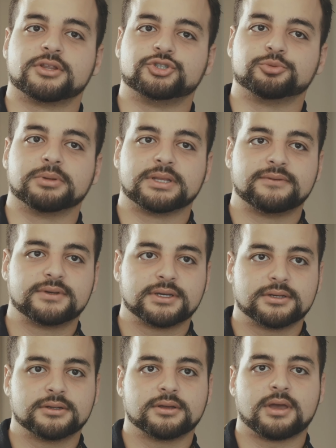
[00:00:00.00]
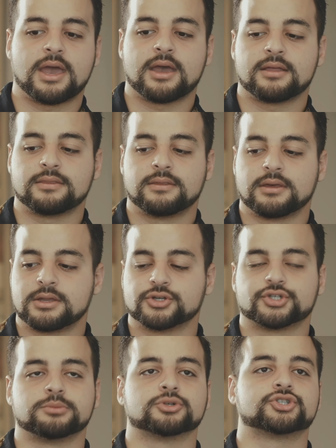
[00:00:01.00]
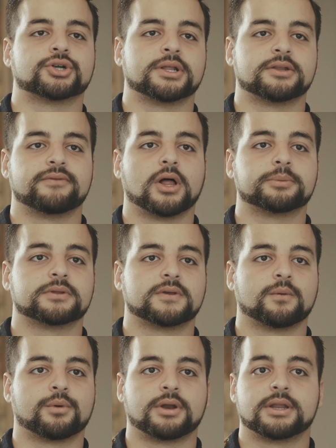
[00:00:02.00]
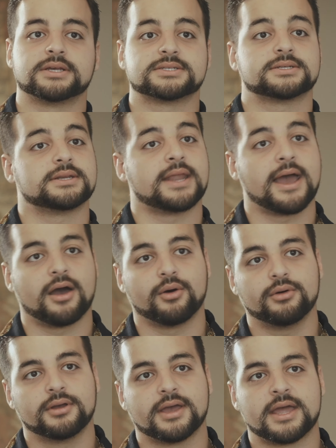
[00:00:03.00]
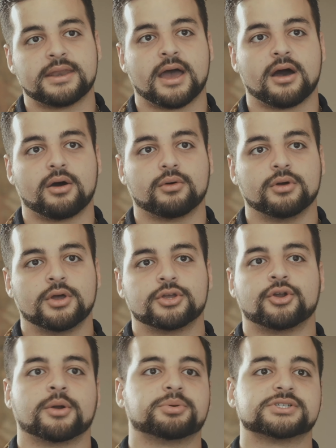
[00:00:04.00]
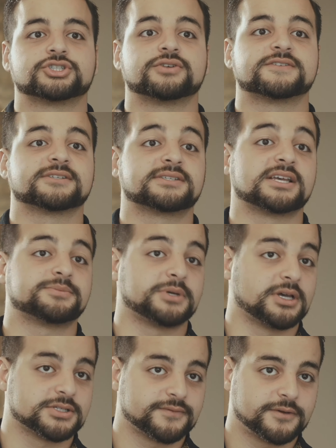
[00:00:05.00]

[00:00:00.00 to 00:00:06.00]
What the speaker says: that you believed in, and the industry matured and developed into what it is now. Absolutely. And now you're in a position of success because of